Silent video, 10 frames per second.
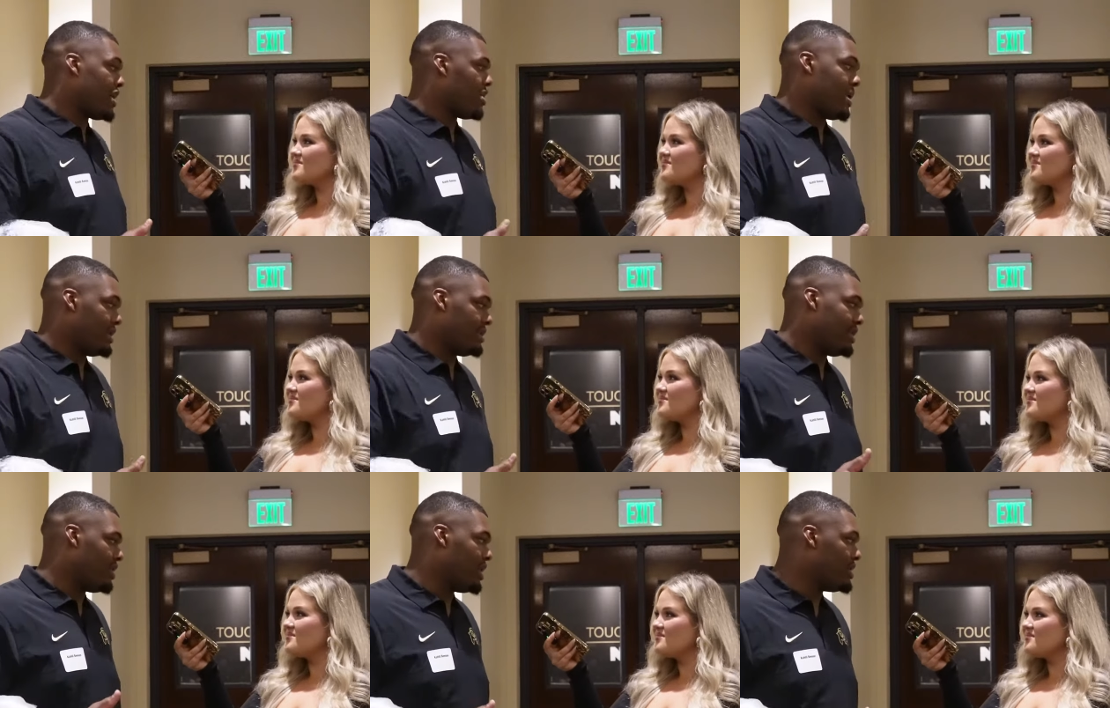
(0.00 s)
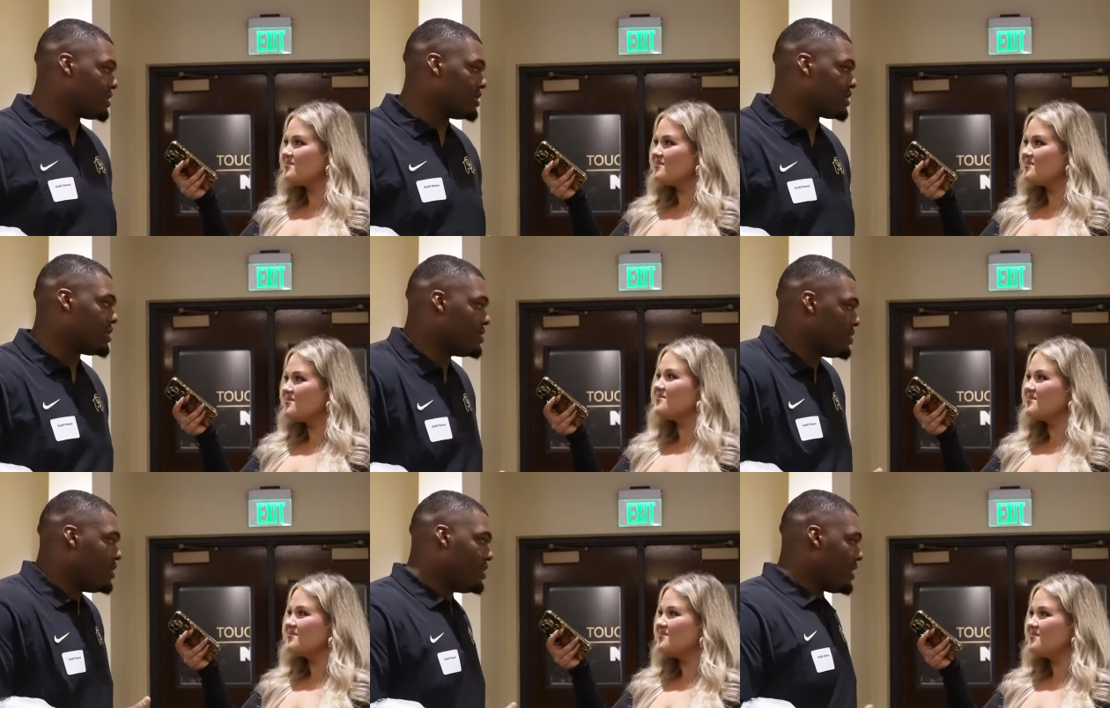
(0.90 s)
Speaker 1: kick everybody tail, So
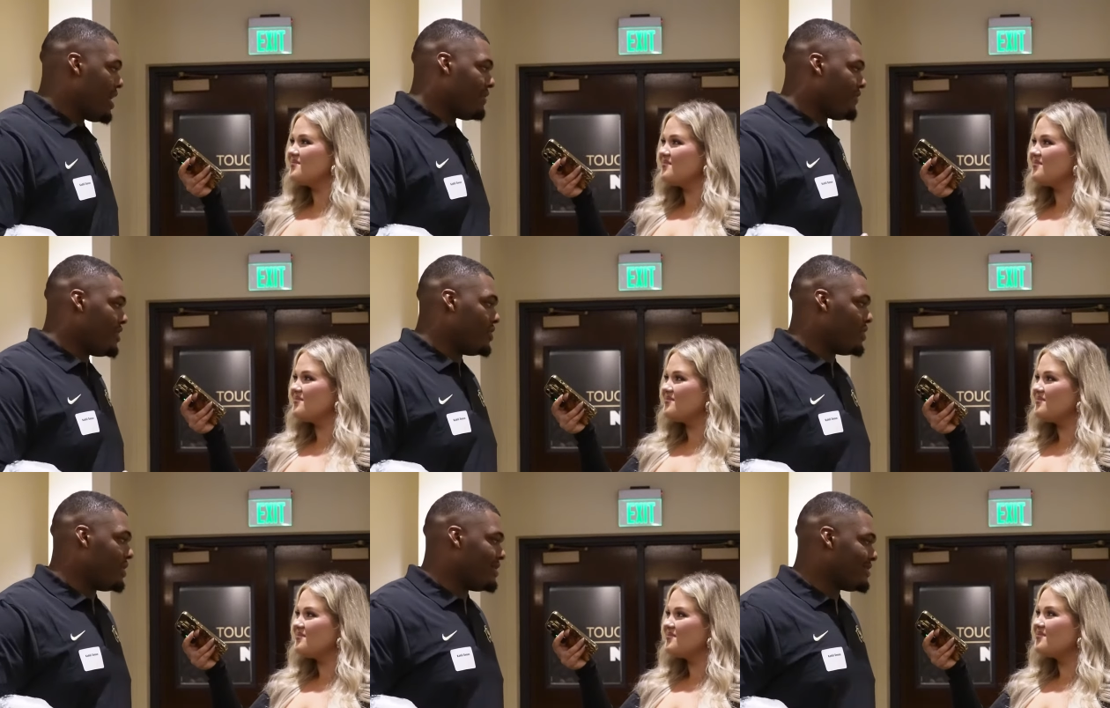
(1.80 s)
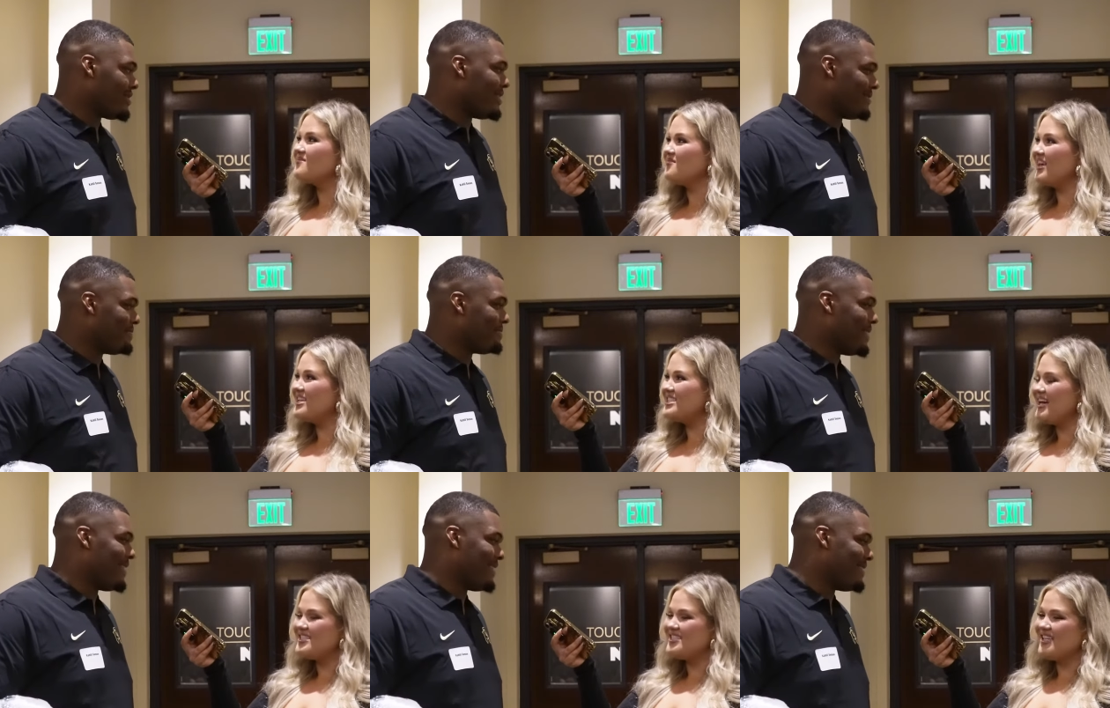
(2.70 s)
have fun doing it.
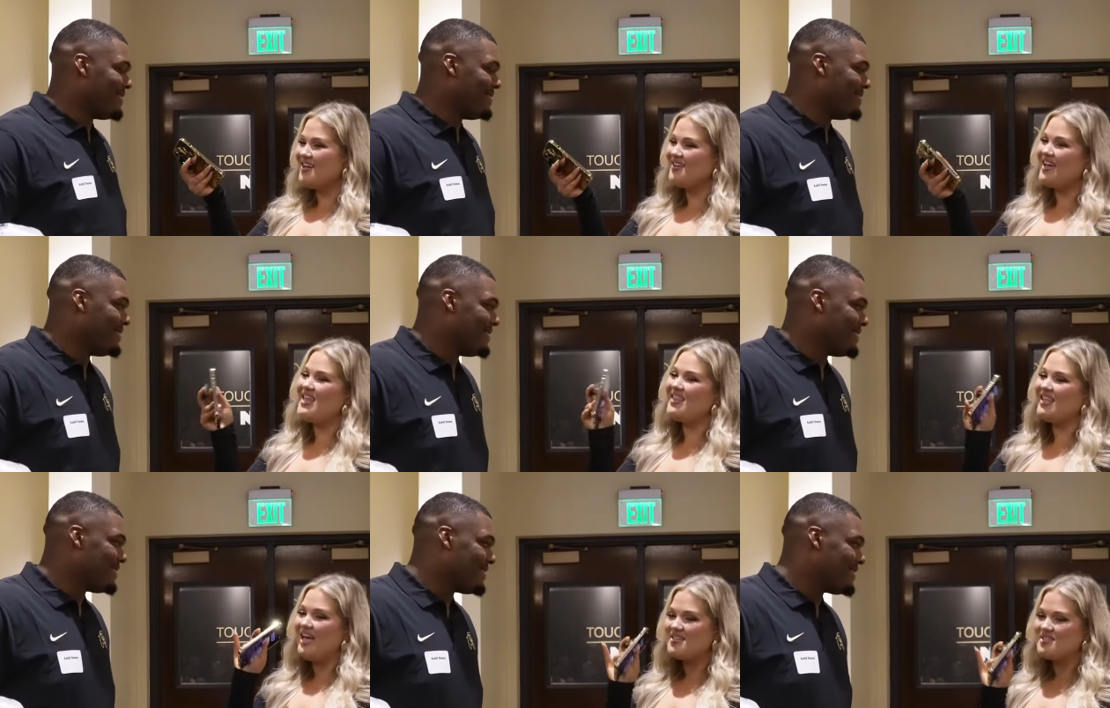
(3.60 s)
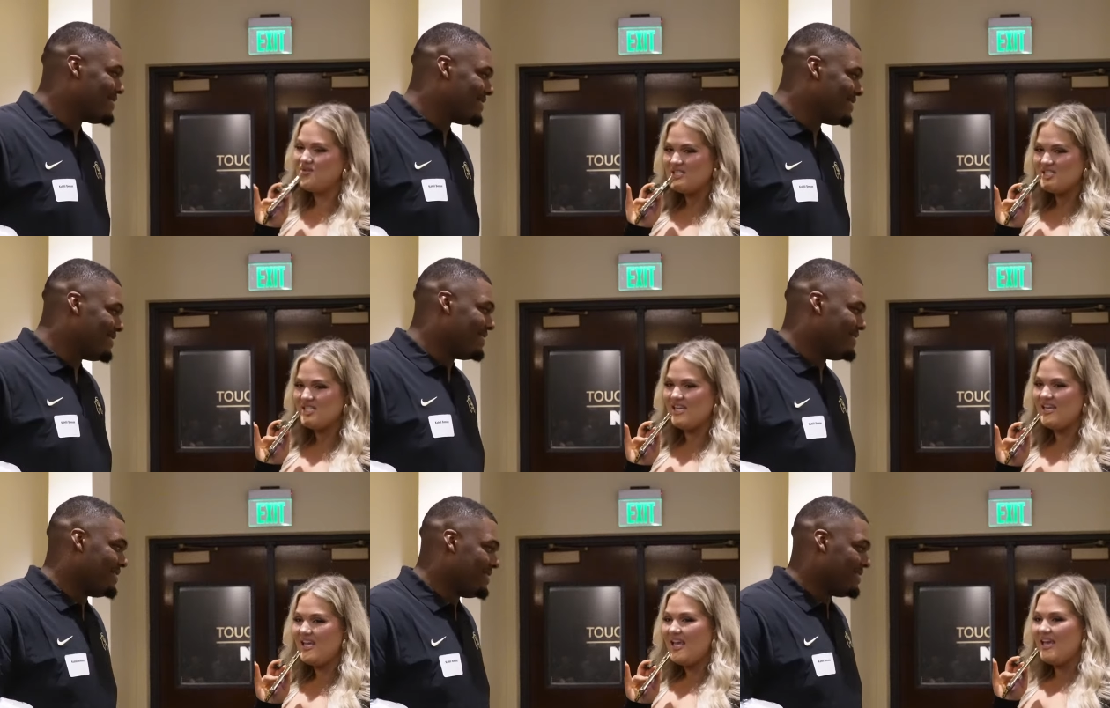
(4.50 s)
Speaker 2: Fantastic. Yeah. Okay, and then last question
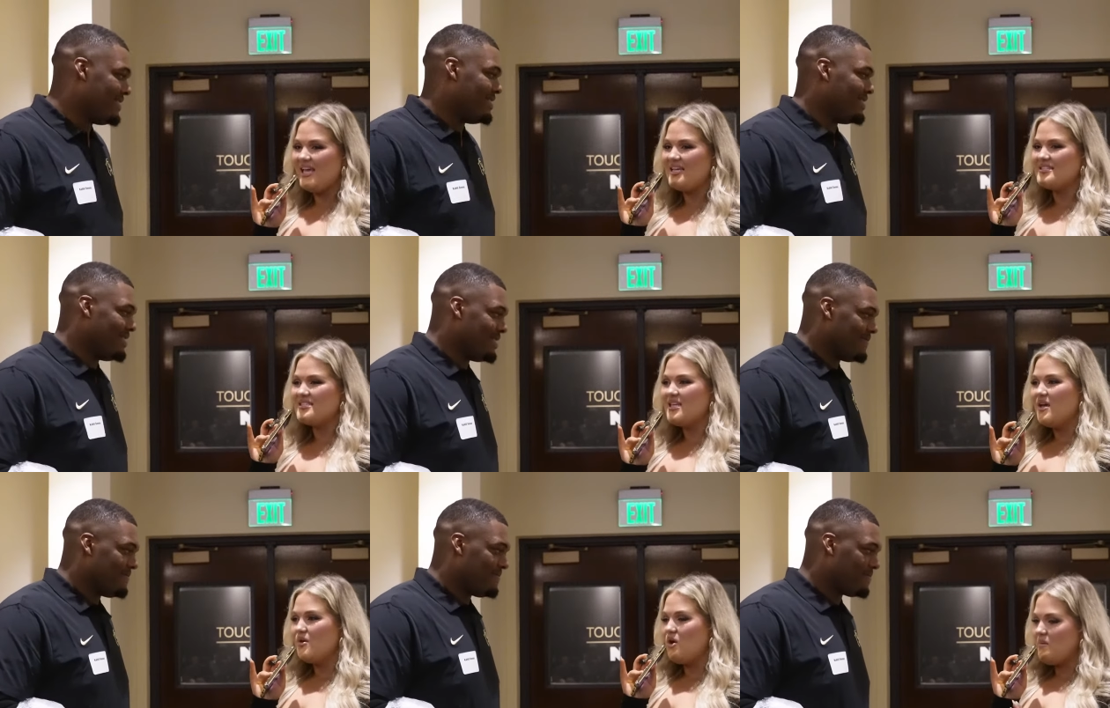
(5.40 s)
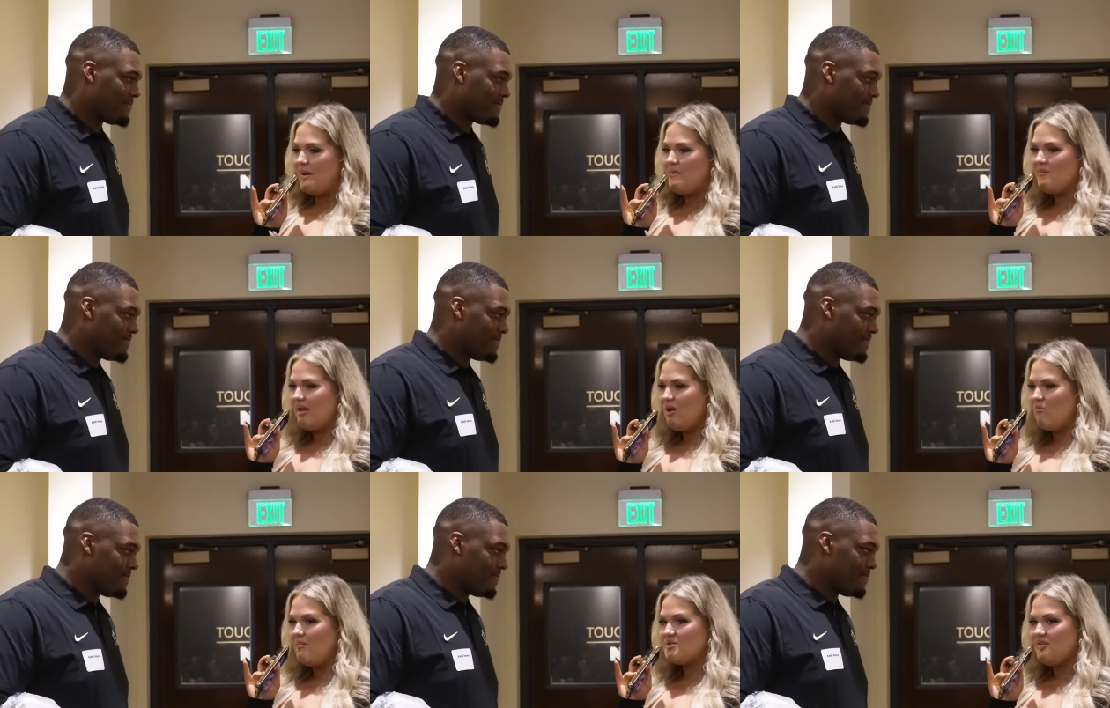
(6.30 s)
is going coming back
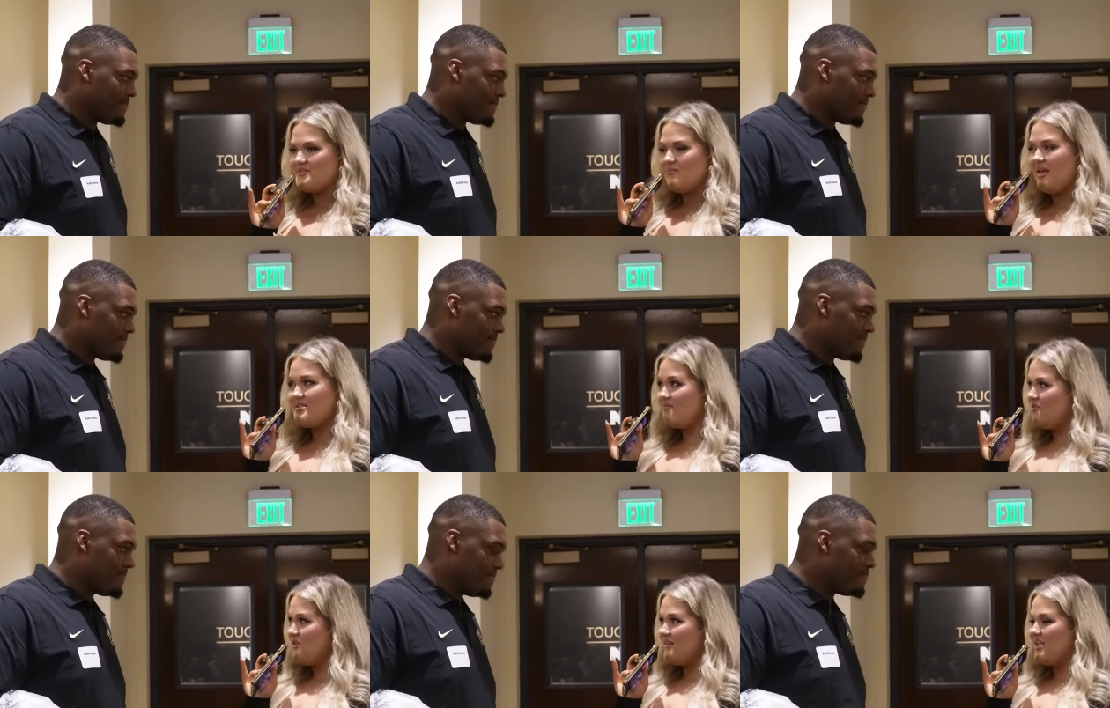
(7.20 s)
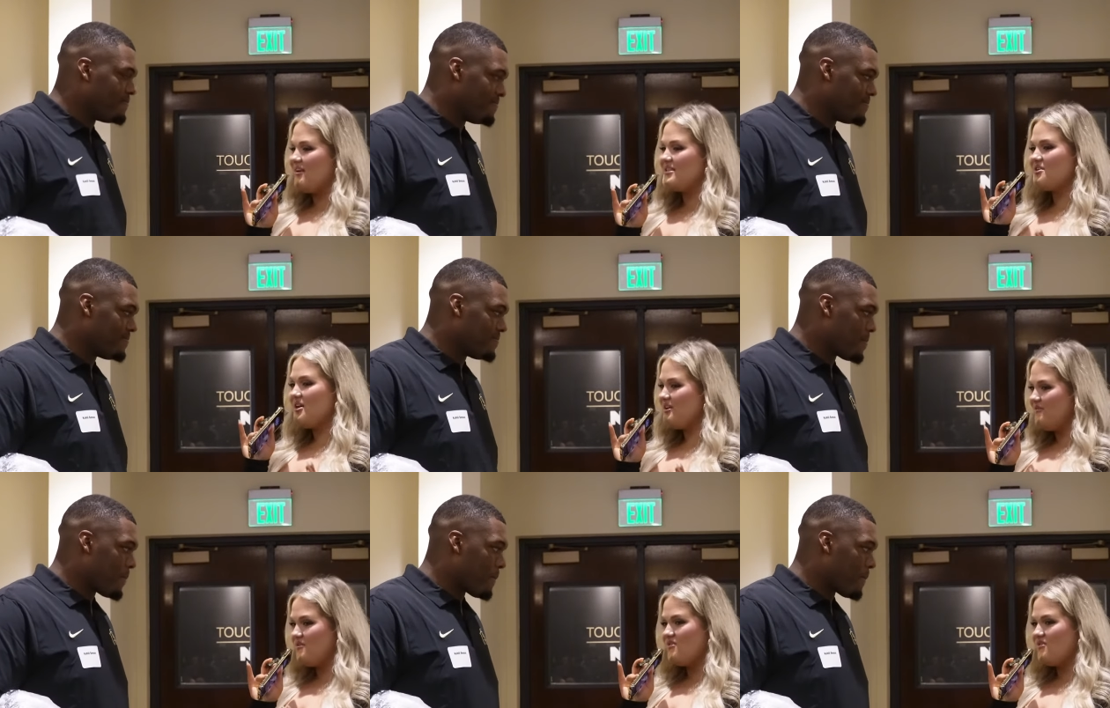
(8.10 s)
home. I'm sure there's amazing food out there. Is there any